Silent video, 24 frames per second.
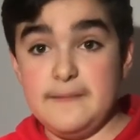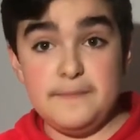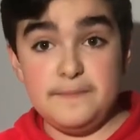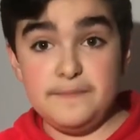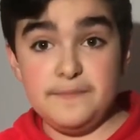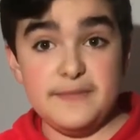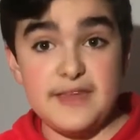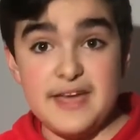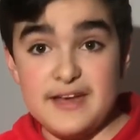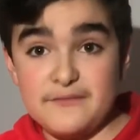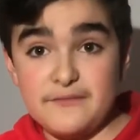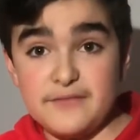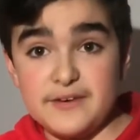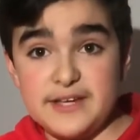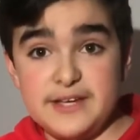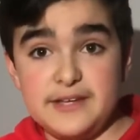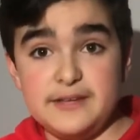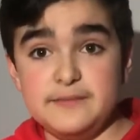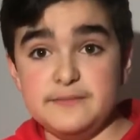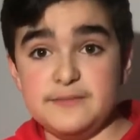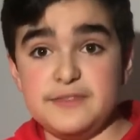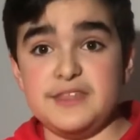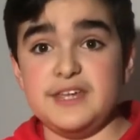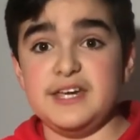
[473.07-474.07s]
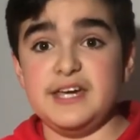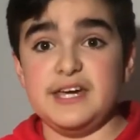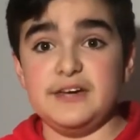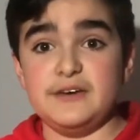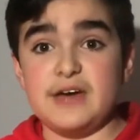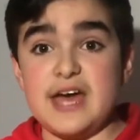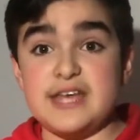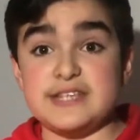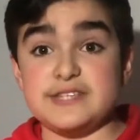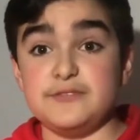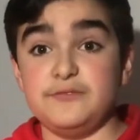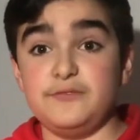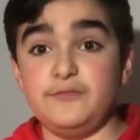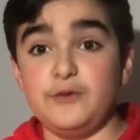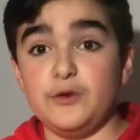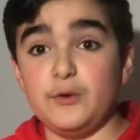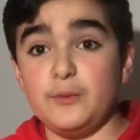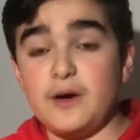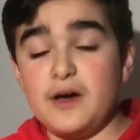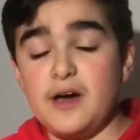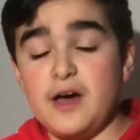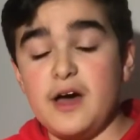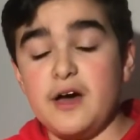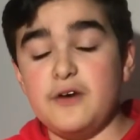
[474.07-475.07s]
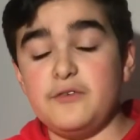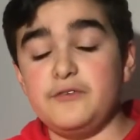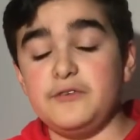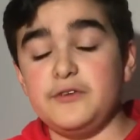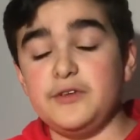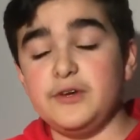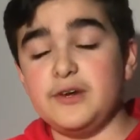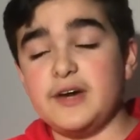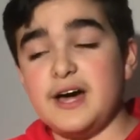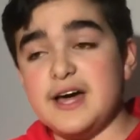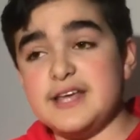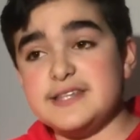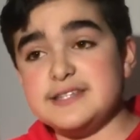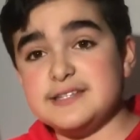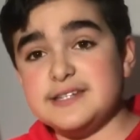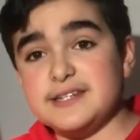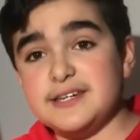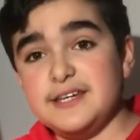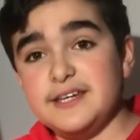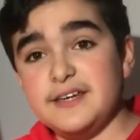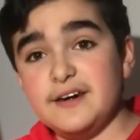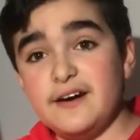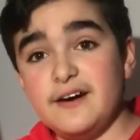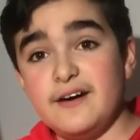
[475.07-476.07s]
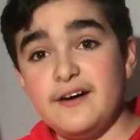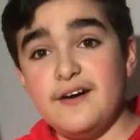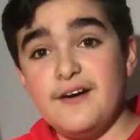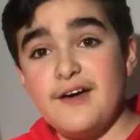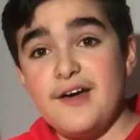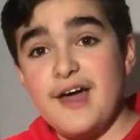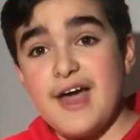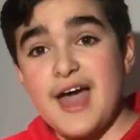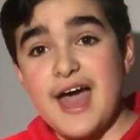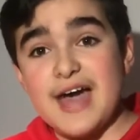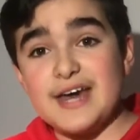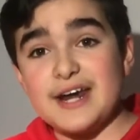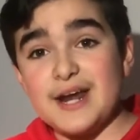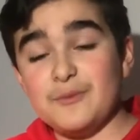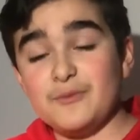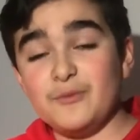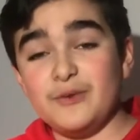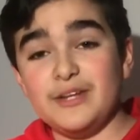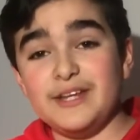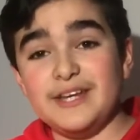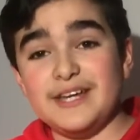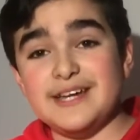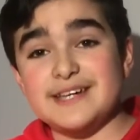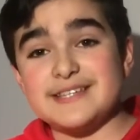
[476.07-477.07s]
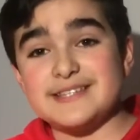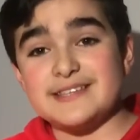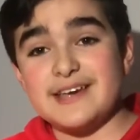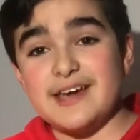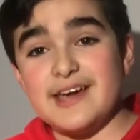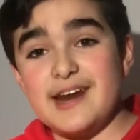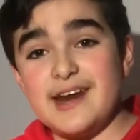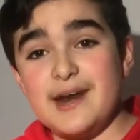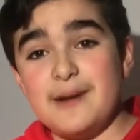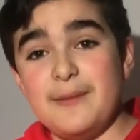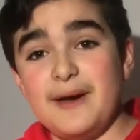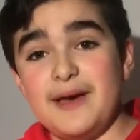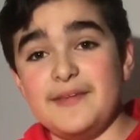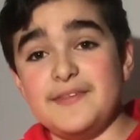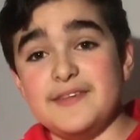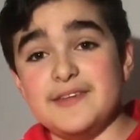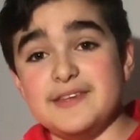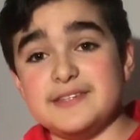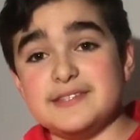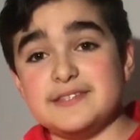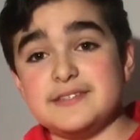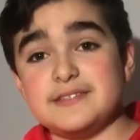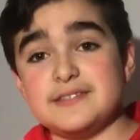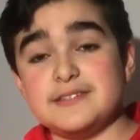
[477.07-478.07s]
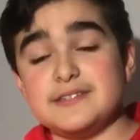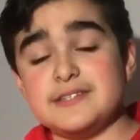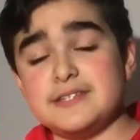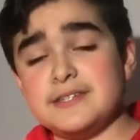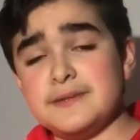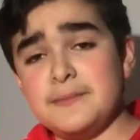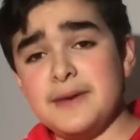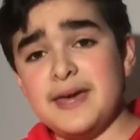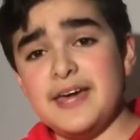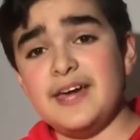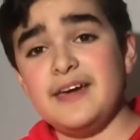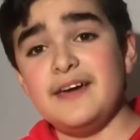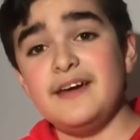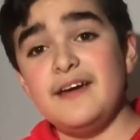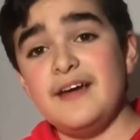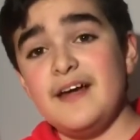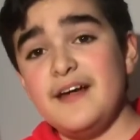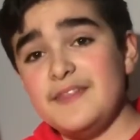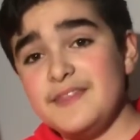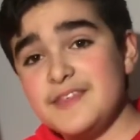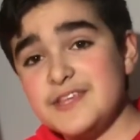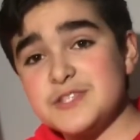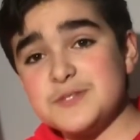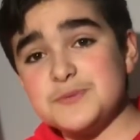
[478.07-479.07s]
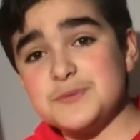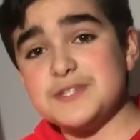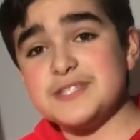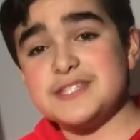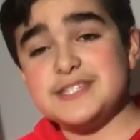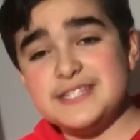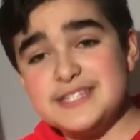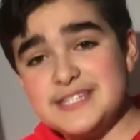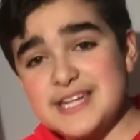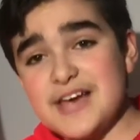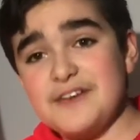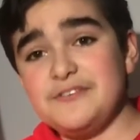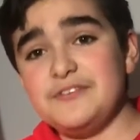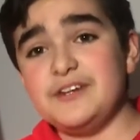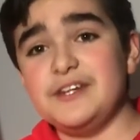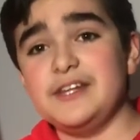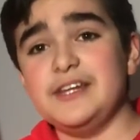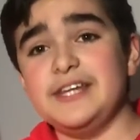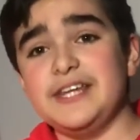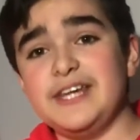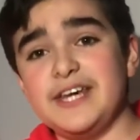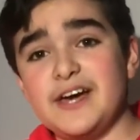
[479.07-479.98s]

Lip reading: everything as a viewer for you guys to hear, and I'm really excited about this. To me, this was definitely a